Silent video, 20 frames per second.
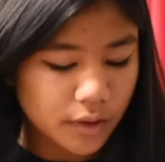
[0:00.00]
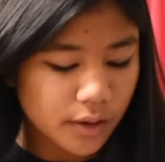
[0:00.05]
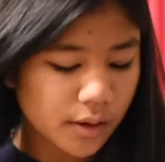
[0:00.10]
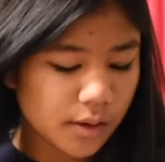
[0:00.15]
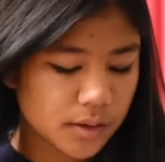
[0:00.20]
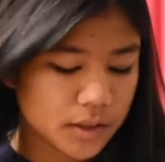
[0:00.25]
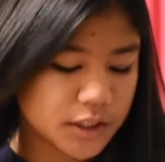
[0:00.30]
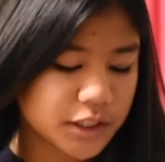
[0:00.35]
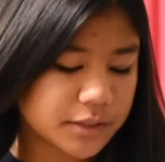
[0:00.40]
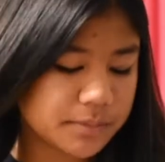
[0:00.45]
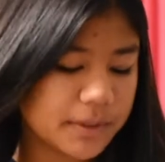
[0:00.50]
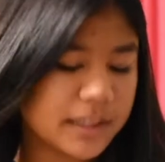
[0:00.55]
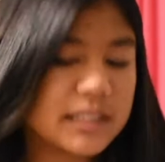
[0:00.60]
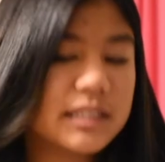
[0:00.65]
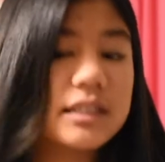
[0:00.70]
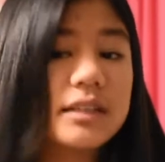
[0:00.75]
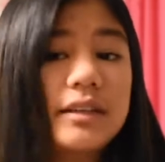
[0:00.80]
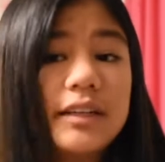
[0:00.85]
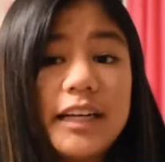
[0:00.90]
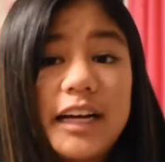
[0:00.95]
which is
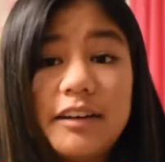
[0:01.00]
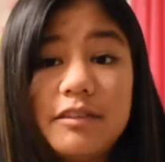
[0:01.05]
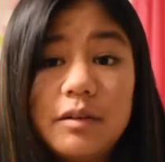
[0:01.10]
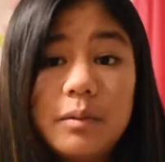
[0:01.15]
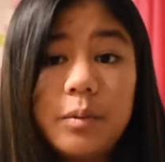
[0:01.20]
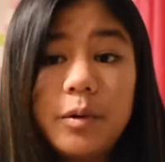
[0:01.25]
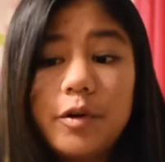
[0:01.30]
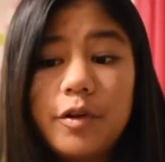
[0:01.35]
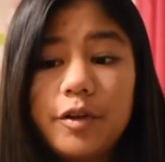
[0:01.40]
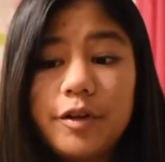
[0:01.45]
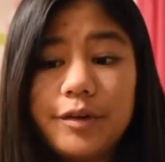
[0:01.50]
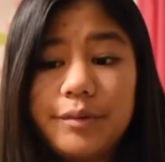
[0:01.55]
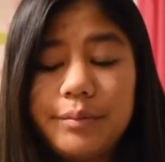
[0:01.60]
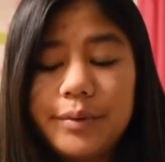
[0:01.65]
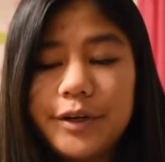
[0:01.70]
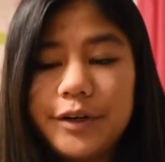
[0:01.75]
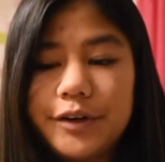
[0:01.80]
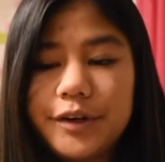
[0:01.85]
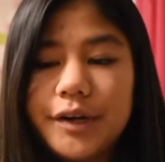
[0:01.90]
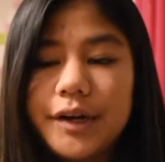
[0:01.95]
basically, I have a Polaroid
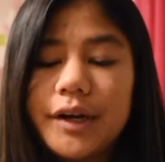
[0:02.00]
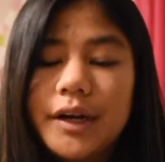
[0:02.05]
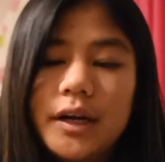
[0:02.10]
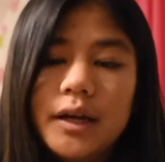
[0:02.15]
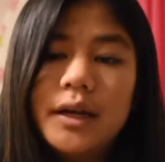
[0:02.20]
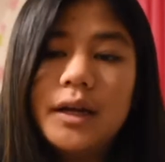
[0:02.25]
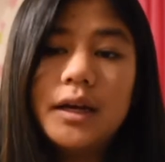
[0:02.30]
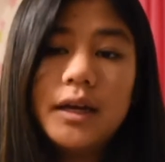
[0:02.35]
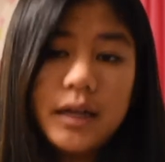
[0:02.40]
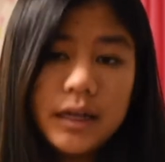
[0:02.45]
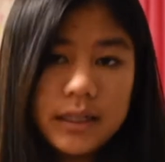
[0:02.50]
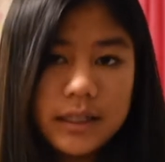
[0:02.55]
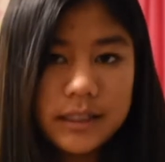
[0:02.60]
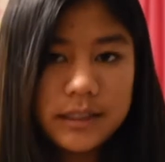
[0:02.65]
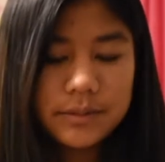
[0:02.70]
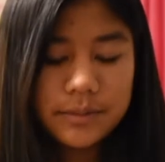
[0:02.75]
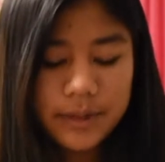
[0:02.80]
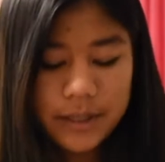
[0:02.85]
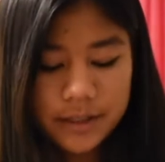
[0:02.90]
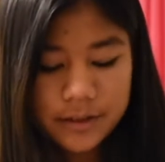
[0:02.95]
printer, and
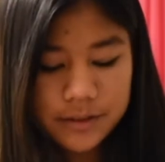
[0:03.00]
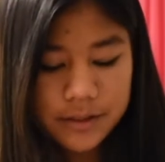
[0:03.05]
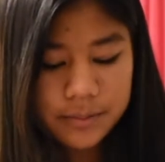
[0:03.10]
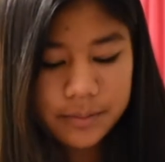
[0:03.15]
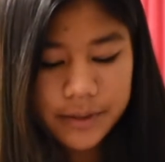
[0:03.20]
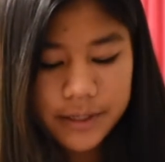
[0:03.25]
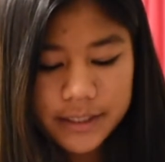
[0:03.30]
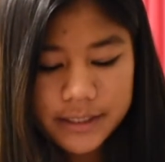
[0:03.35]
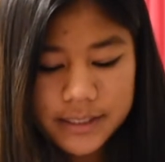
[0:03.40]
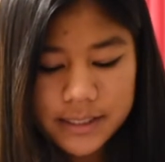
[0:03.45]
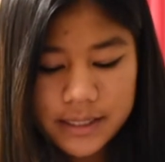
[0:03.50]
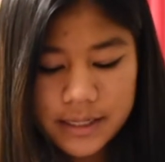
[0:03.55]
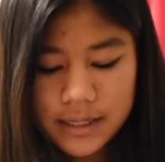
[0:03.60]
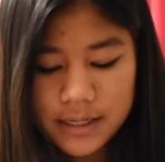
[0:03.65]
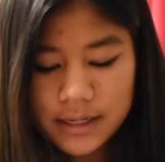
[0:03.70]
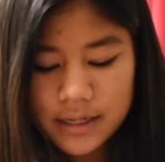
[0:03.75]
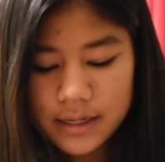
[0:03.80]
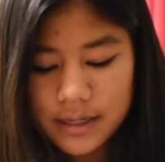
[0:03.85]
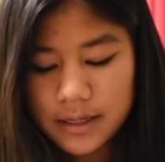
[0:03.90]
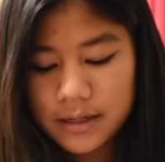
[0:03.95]
that's what I use to print.
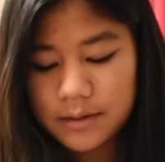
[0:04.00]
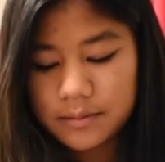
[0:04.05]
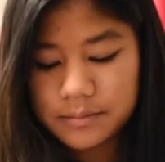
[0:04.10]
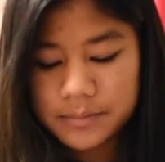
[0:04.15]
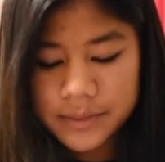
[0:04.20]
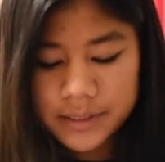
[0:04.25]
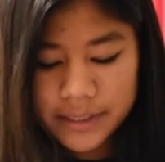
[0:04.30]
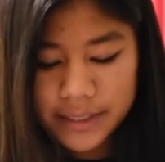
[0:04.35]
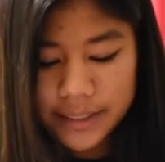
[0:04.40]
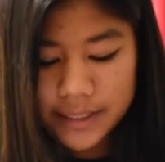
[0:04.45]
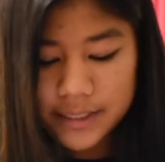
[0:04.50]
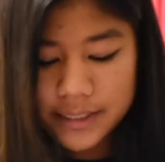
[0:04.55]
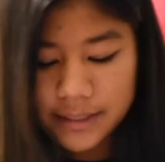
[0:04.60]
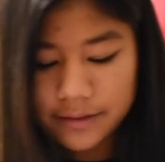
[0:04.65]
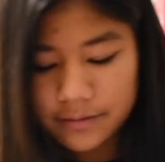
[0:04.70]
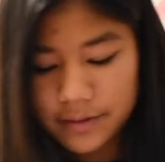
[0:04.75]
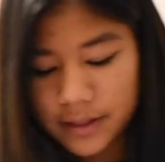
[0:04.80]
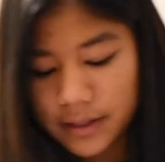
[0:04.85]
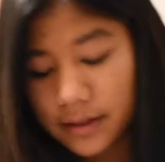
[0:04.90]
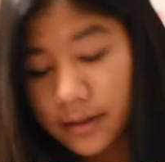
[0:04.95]
Sling
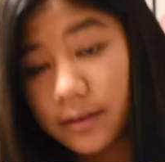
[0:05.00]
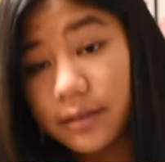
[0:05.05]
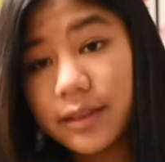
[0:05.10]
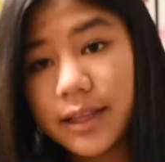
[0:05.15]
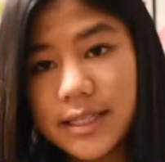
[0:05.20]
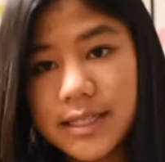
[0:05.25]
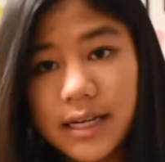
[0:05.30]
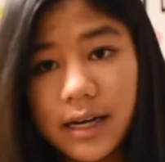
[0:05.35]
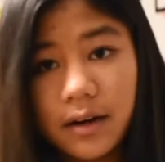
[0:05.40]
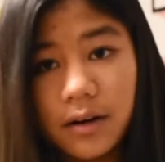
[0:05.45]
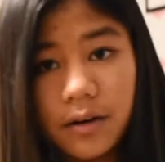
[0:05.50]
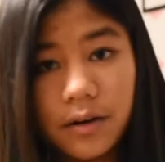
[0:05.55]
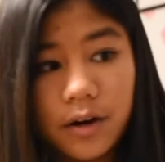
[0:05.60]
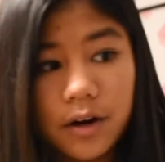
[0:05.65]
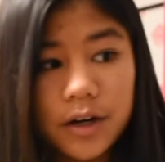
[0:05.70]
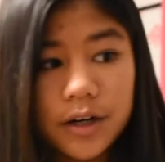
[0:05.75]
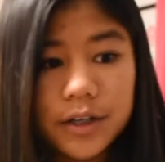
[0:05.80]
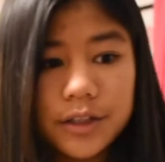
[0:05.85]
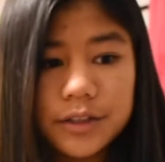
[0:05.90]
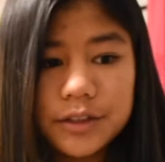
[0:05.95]
TV, that's how
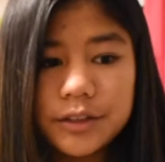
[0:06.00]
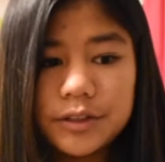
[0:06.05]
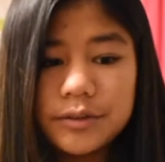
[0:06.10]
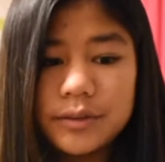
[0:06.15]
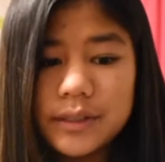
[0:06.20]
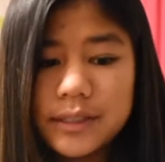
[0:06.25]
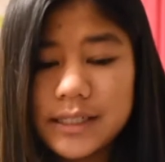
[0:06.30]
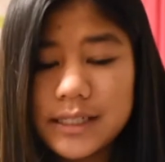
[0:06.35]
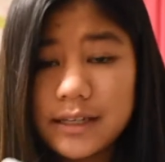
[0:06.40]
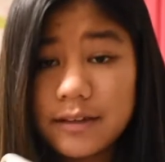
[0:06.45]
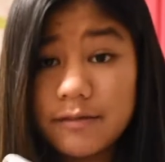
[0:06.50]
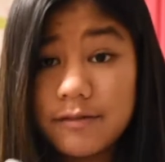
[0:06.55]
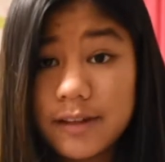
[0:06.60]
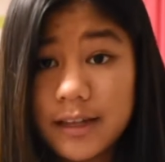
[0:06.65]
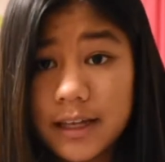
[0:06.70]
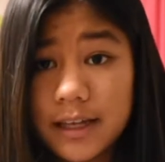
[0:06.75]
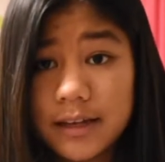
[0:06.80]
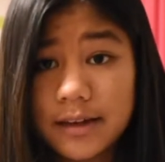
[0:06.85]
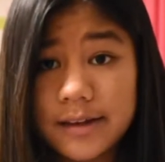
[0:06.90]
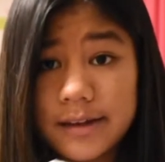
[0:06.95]
our new
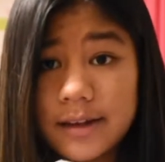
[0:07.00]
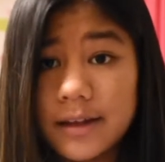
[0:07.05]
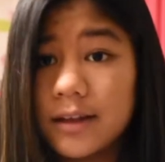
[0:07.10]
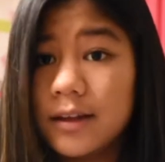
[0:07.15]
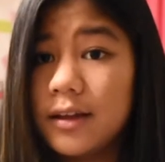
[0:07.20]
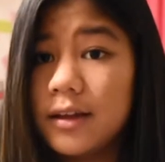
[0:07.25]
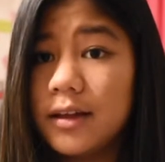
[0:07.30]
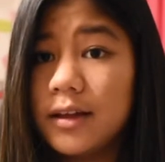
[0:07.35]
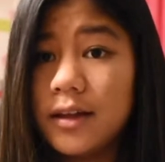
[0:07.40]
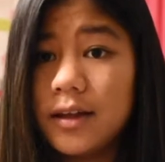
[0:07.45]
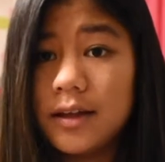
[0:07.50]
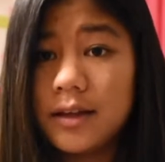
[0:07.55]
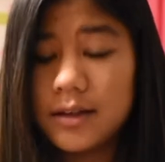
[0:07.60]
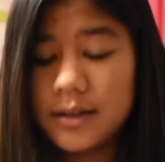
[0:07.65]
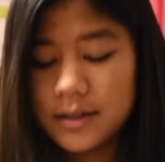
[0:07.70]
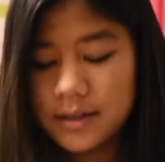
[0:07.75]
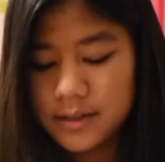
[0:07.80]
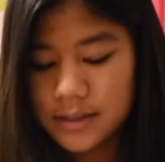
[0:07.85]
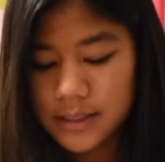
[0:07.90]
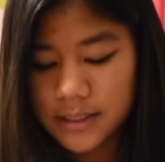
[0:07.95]
TV
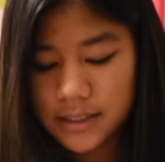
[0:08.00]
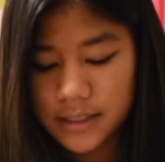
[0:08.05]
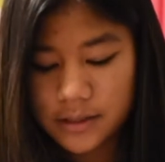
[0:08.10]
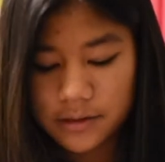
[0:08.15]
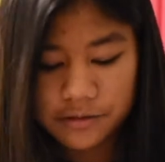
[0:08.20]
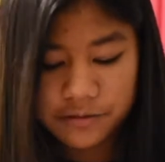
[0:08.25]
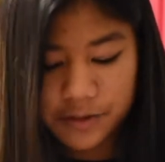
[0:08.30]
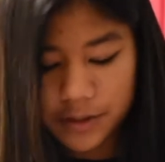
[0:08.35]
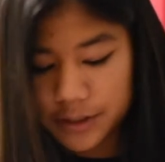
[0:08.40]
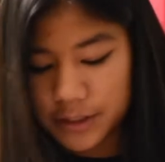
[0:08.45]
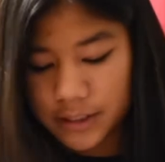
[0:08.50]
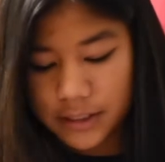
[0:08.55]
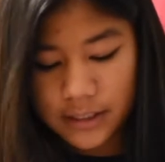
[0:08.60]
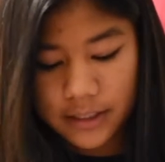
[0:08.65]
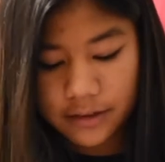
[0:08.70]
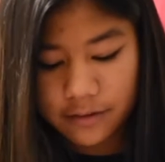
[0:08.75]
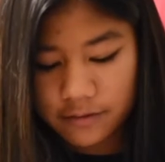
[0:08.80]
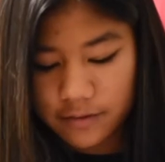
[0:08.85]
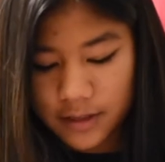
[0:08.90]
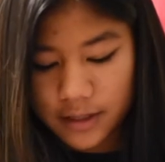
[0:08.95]
system of watching
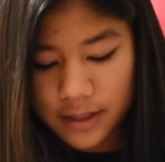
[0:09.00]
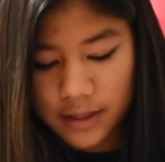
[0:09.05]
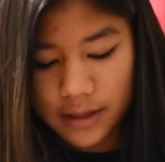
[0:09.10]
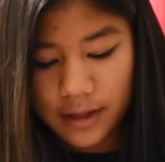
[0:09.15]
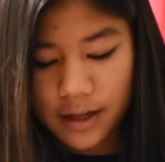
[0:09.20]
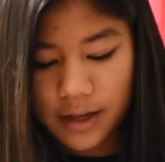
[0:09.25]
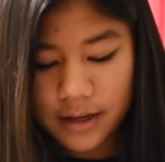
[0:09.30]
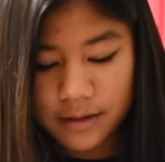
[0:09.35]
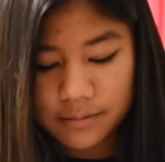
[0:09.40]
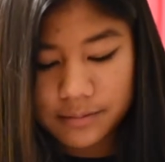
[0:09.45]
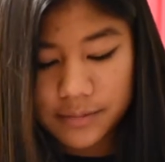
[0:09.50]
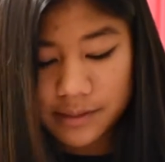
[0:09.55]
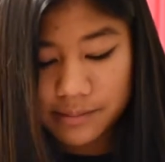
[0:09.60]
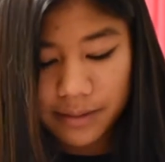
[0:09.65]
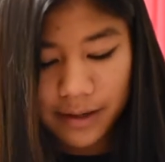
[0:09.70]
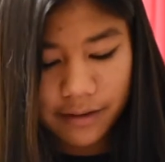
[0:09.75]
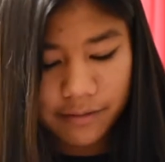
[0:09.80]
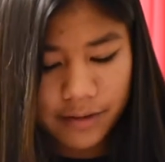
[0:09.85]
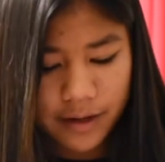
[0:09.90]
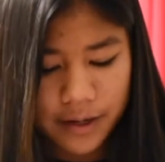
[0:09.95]
TV.
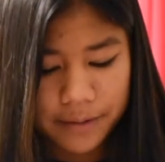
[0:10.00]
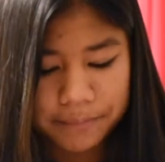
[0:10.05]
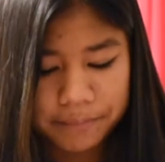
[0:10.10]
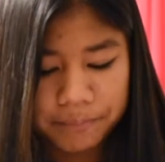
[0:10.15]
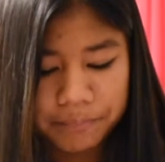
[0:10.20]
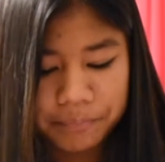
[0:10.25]
Spotify,